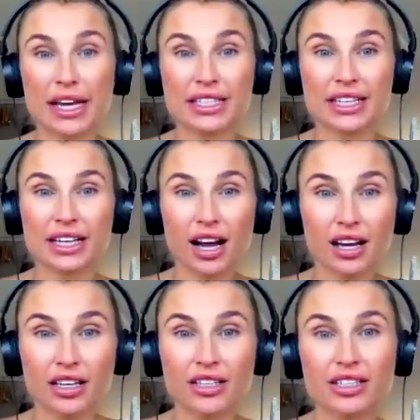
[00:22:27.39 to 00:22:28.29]
Some
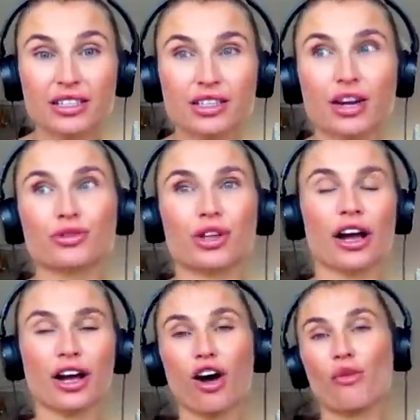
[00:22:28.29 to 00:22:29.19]
amazing colours and
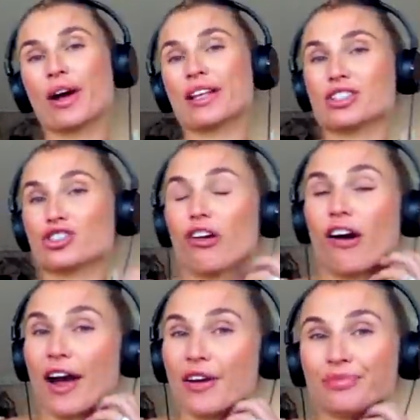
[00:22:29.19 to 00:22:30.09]
styles I can't
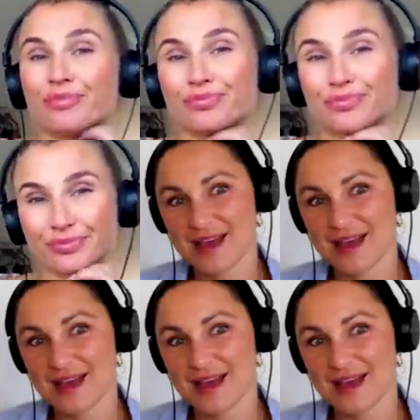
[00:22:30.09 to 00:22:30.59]
wait to try.